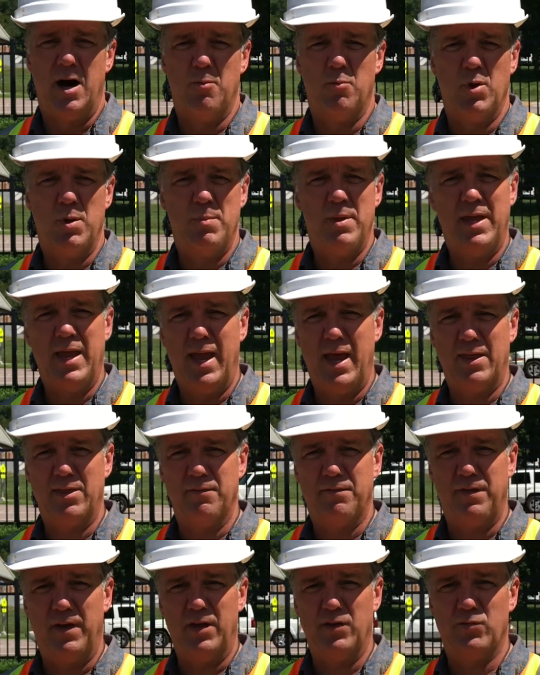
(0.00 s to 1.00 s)
We began the
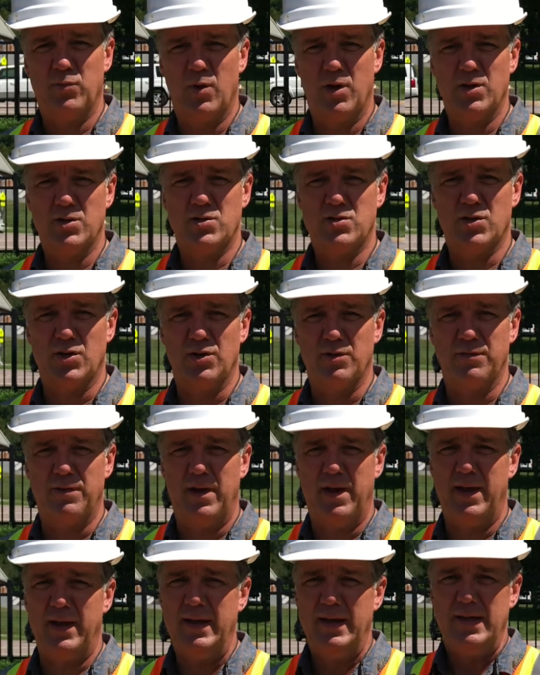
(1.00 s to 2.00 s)
Phase 1
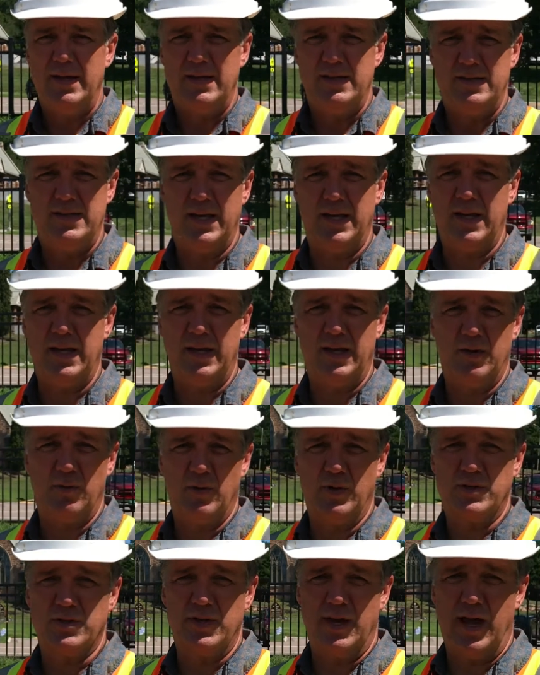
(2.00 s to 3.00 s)
survey digging in
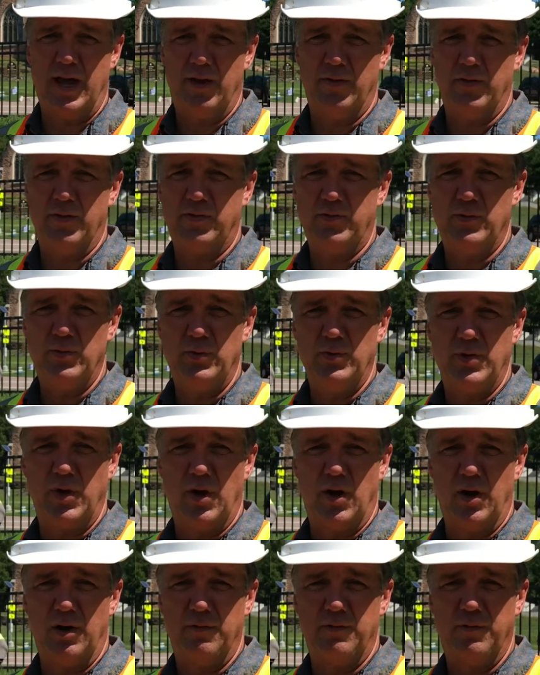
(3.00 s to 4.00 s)
what's now the
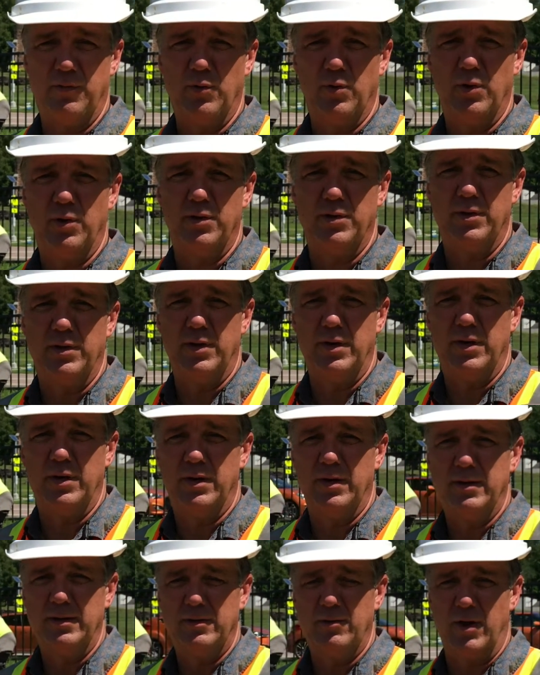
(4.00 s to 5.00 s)
schoolyard for the
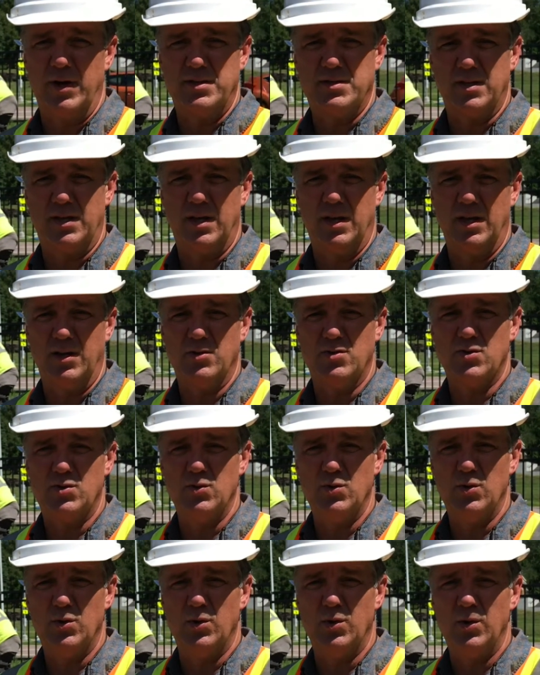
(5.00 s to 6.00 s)
Christ the King
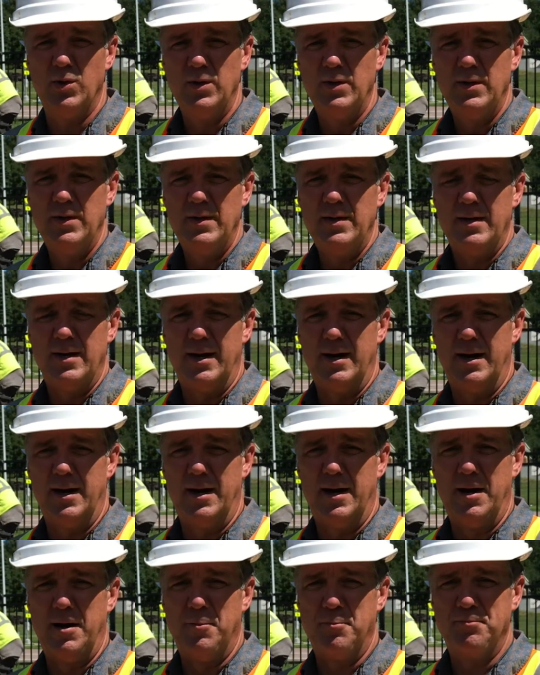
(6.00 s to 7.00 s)
School
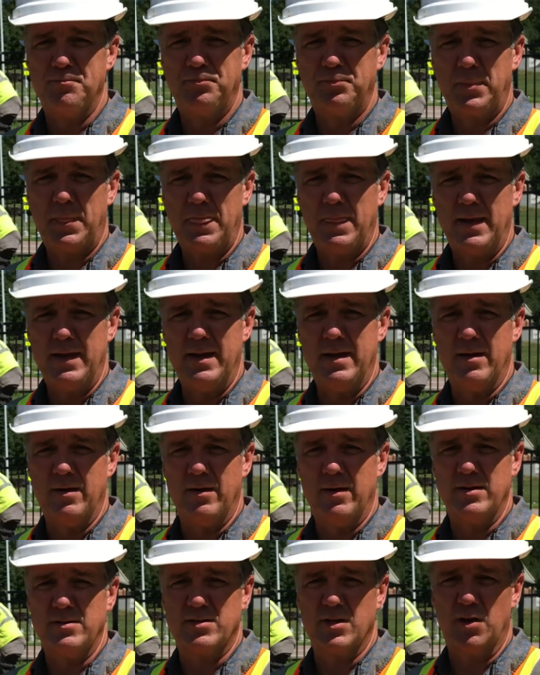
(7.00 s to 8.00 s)

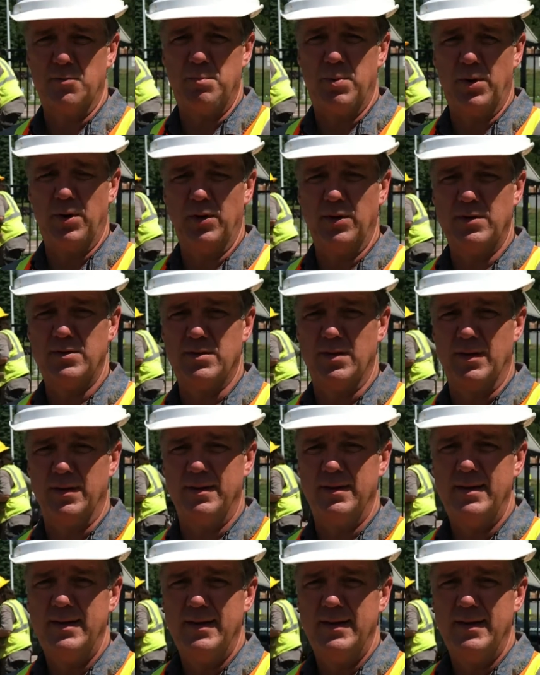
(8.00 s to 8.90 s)
here in South Burlington.